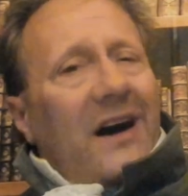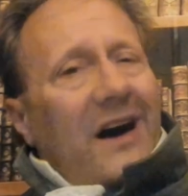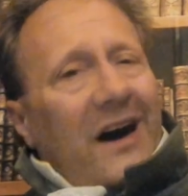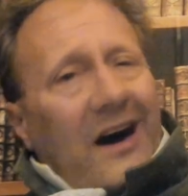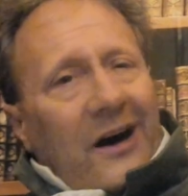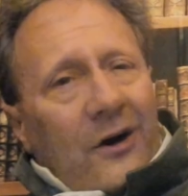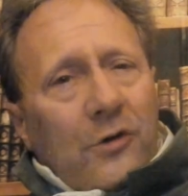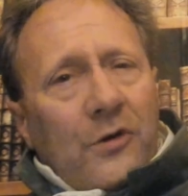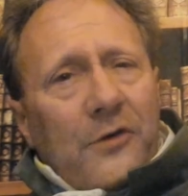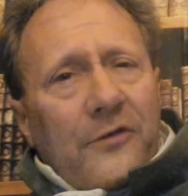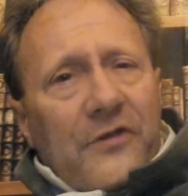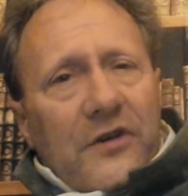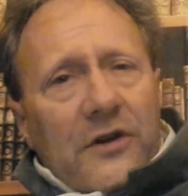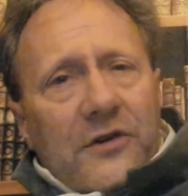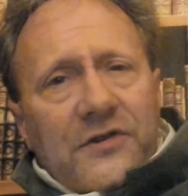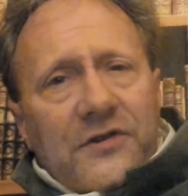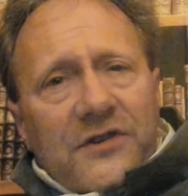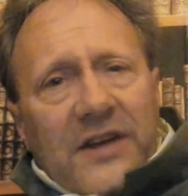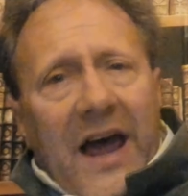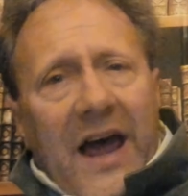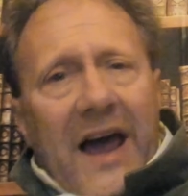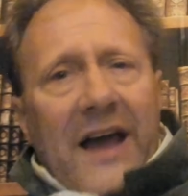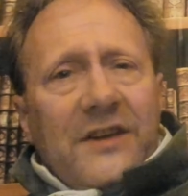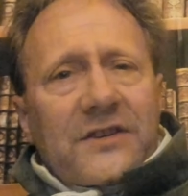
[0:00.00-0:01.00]
out of their
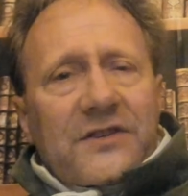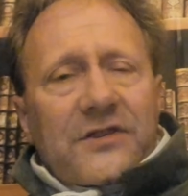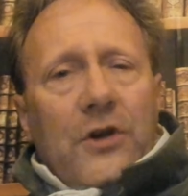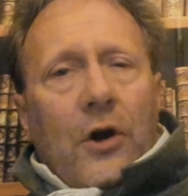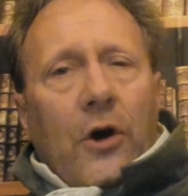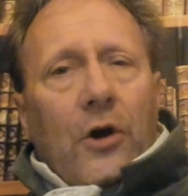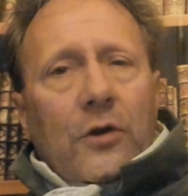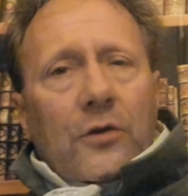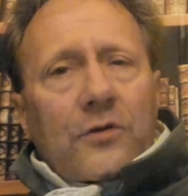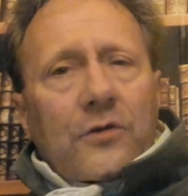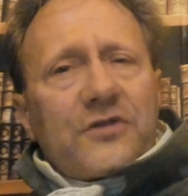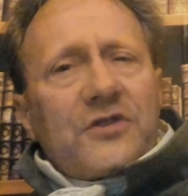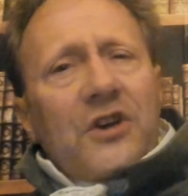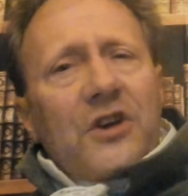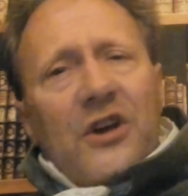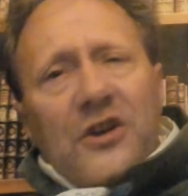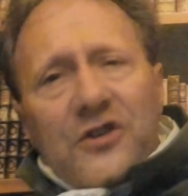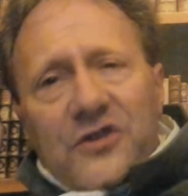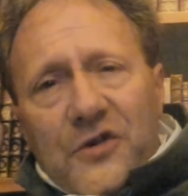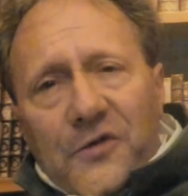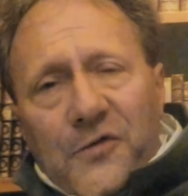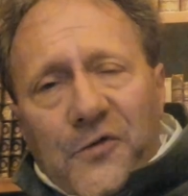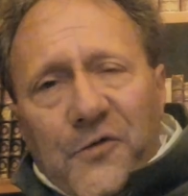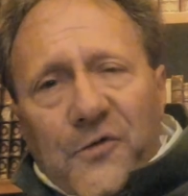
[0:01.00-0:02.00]
tax dollars
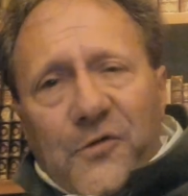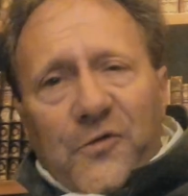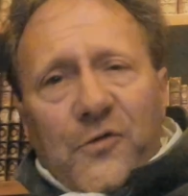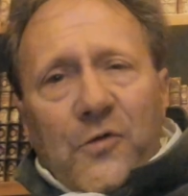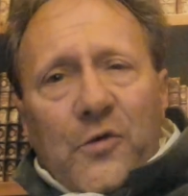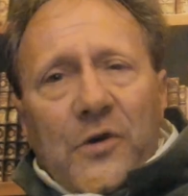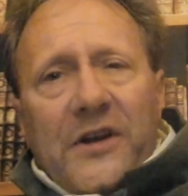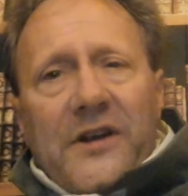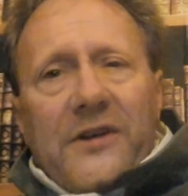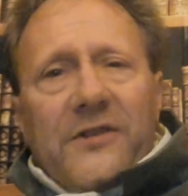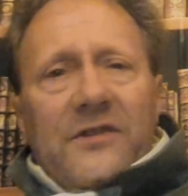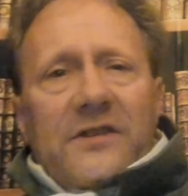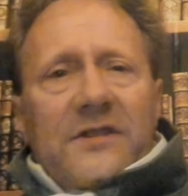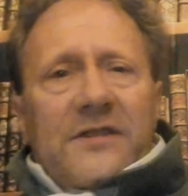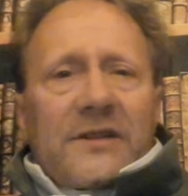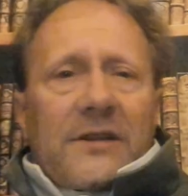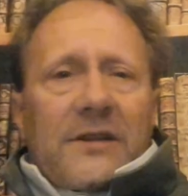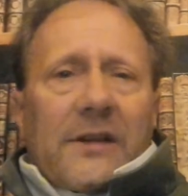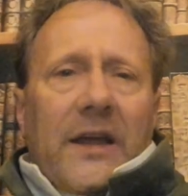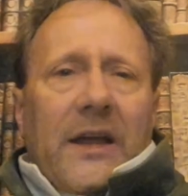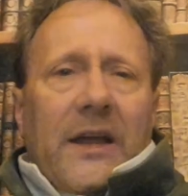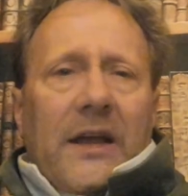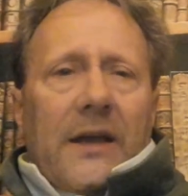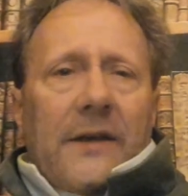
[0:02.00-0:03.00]
to free the
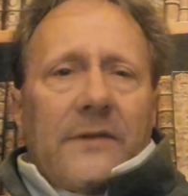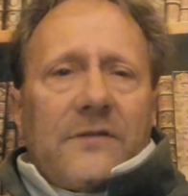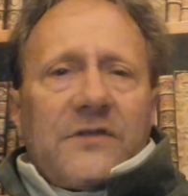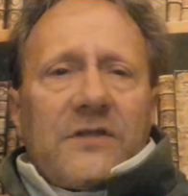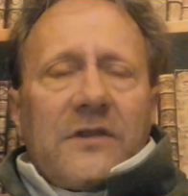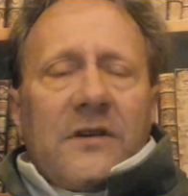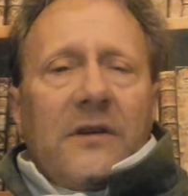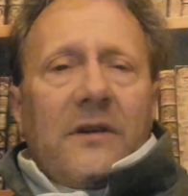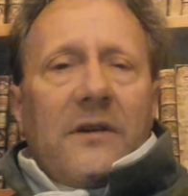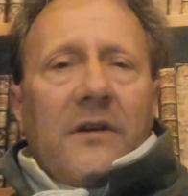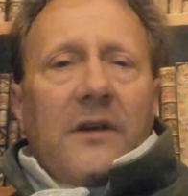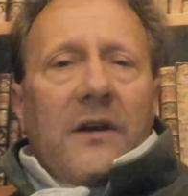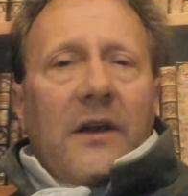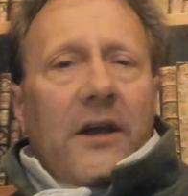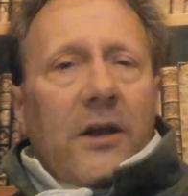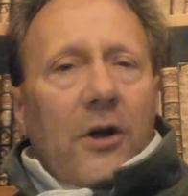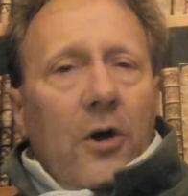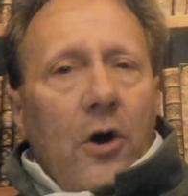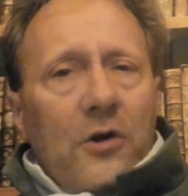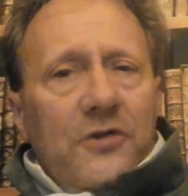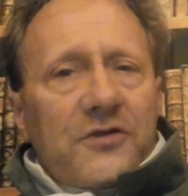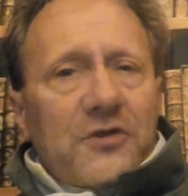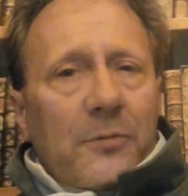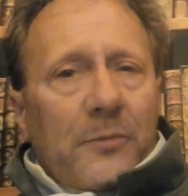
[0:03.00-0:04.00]
slaves, and
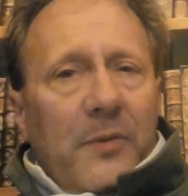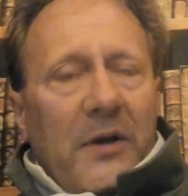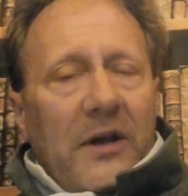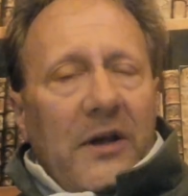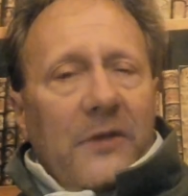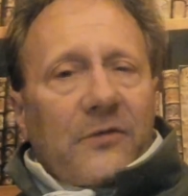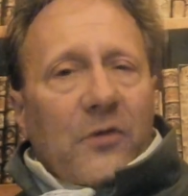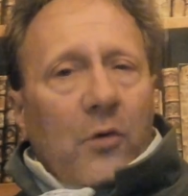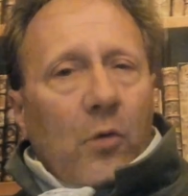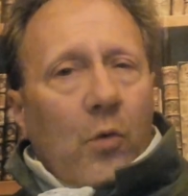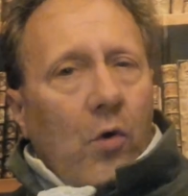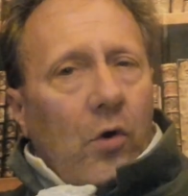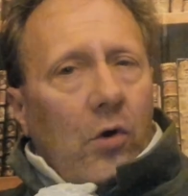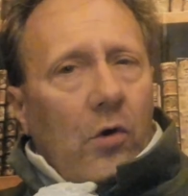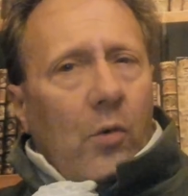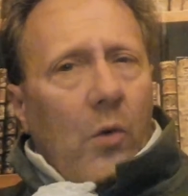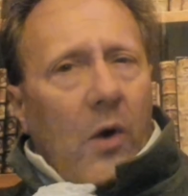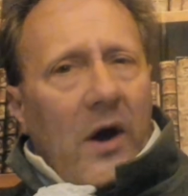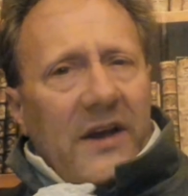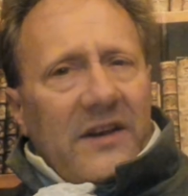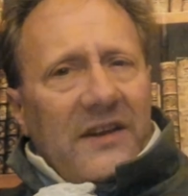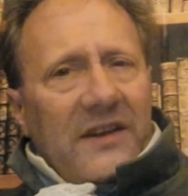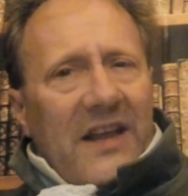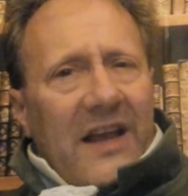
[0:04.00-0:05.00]
also paid for
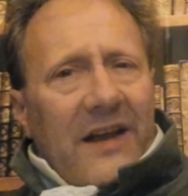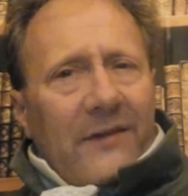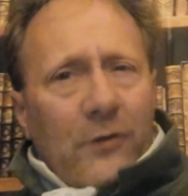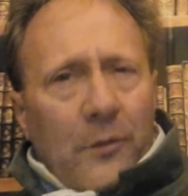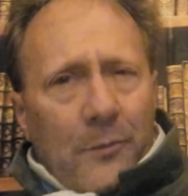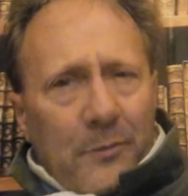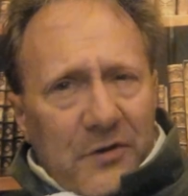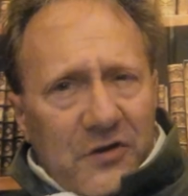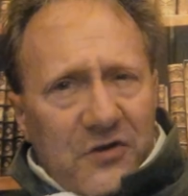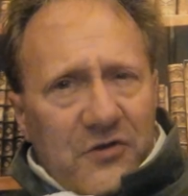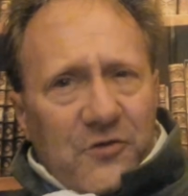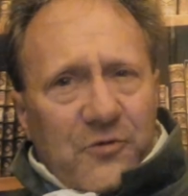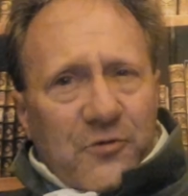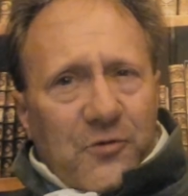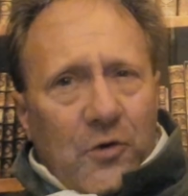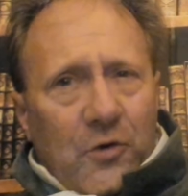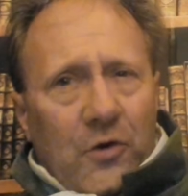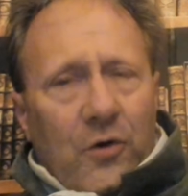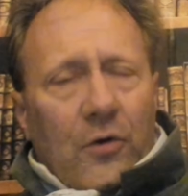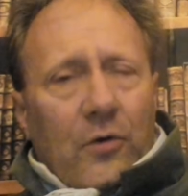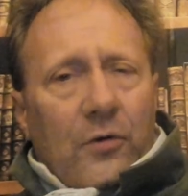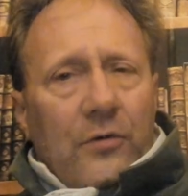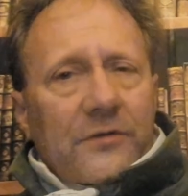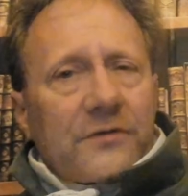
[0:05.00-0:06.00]
worldwide naval
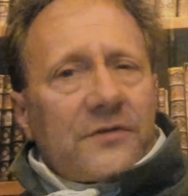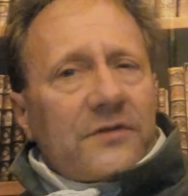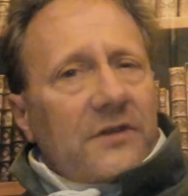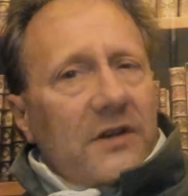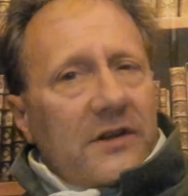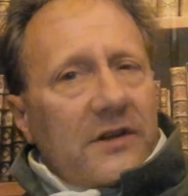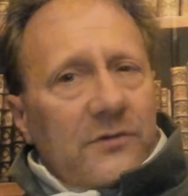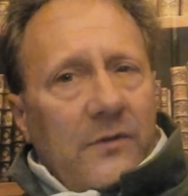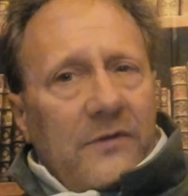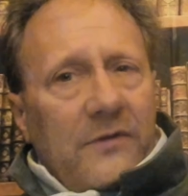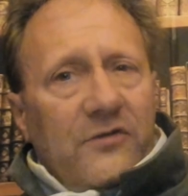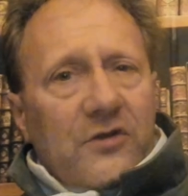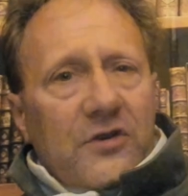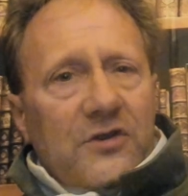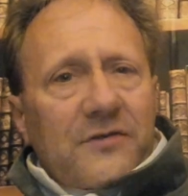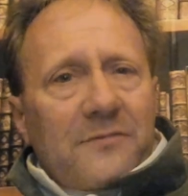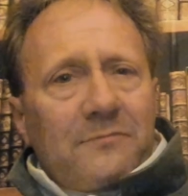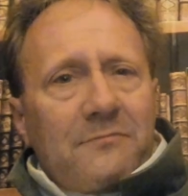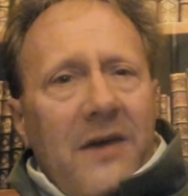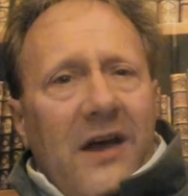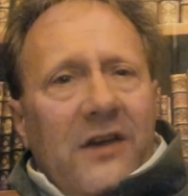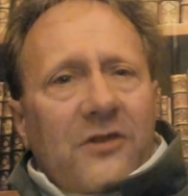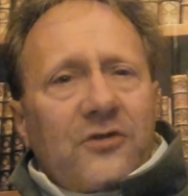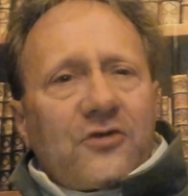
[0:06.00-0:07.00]
patrols, as we've just
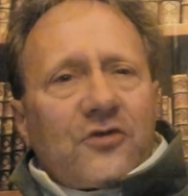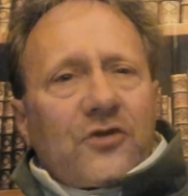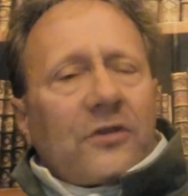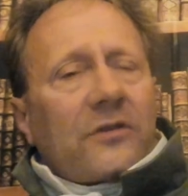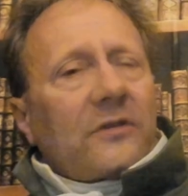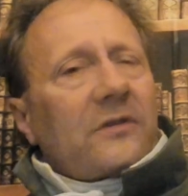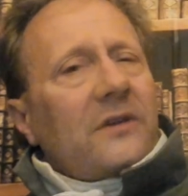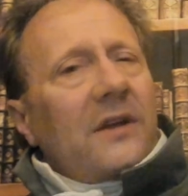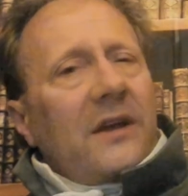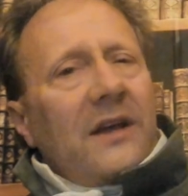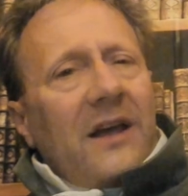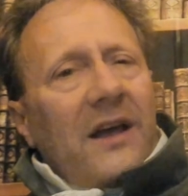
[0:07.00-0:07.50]
mentioned,